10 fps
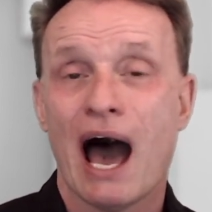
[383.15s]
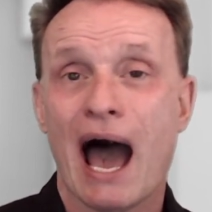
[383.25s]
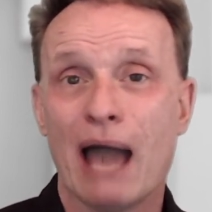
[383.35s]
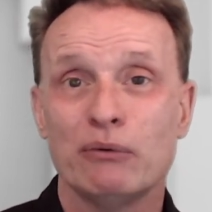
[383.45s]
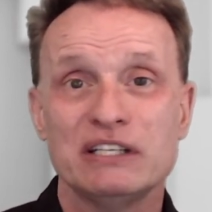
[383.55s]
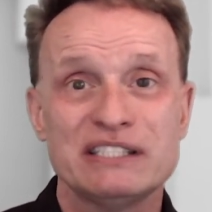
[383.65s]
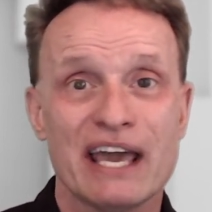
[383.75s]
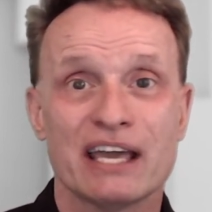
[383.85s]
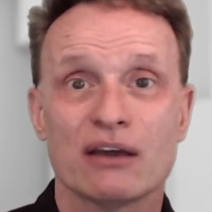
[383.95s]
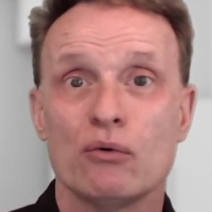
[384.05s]
I would
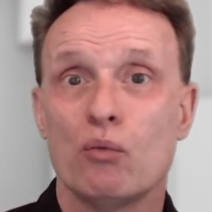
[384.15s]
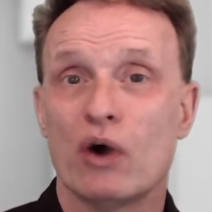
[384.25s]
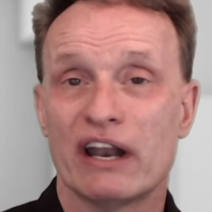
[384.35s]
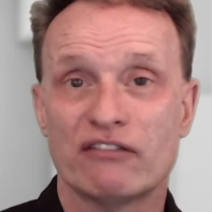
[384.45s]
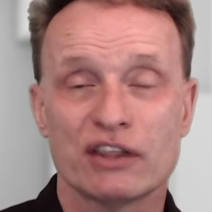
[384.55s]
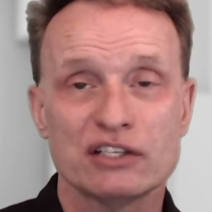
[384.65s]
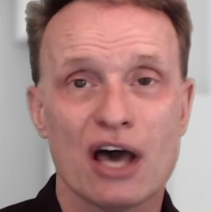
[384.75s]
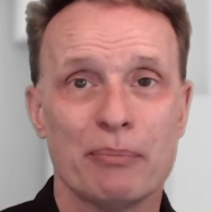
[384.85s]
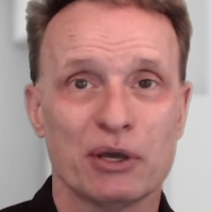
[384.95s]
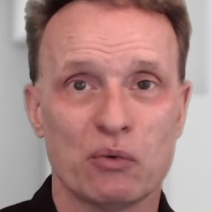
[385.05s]
take whatever the
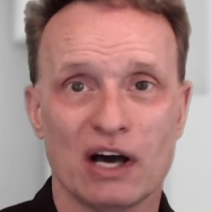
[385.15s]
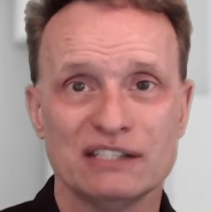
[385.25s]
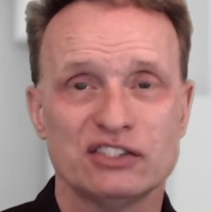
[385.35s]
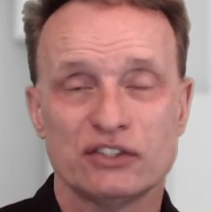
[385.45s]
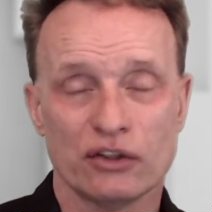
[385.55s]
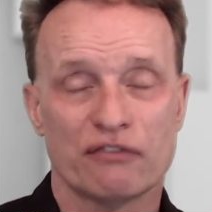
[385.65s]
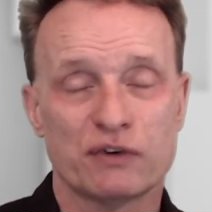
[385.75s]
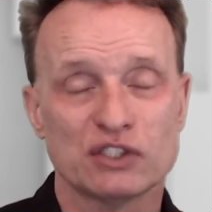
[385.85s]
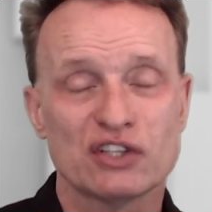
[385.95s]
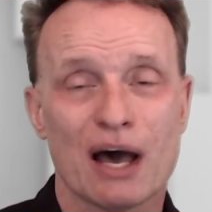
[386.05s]
topic was. So the
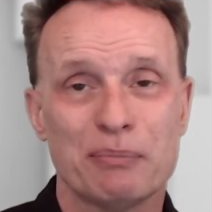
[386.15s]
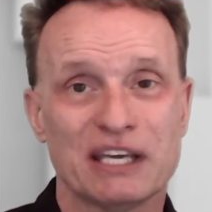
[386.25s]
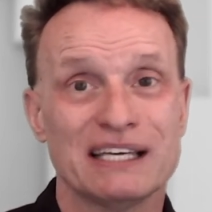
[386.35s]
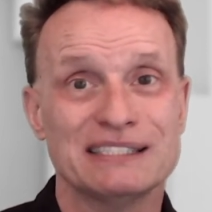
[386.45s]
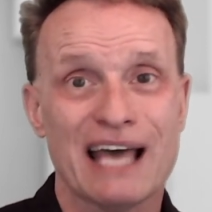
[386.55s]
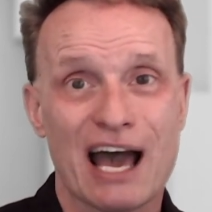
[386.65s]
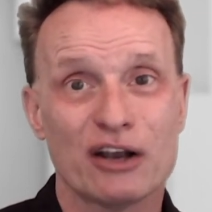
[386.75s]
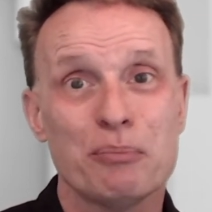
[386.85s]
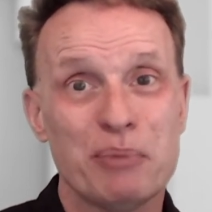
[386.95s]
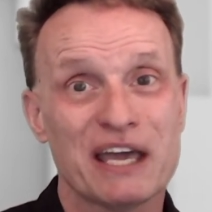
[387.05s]
first topic is how
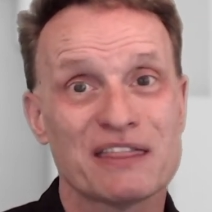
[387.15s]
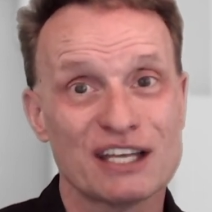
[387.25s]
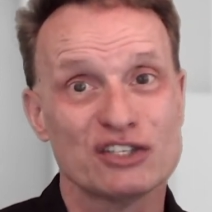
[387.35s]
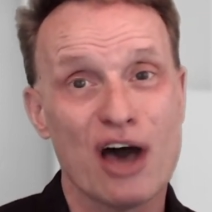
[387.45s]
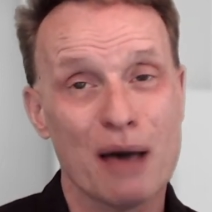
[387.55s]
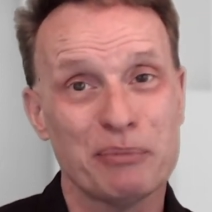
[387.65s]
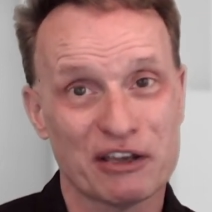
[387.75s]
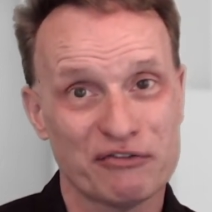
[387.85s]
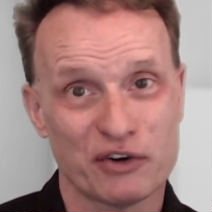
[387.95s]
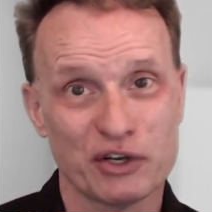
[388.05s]
to pick the
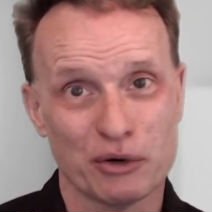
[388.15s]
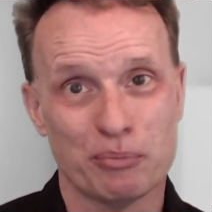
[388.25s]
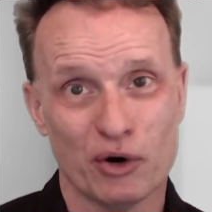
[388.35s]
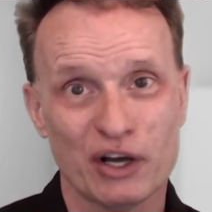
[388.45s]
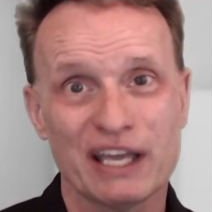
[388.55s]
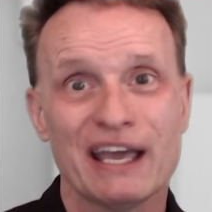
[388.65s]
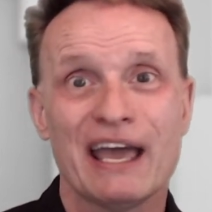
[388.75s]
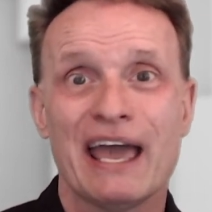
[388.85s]
topic for your book.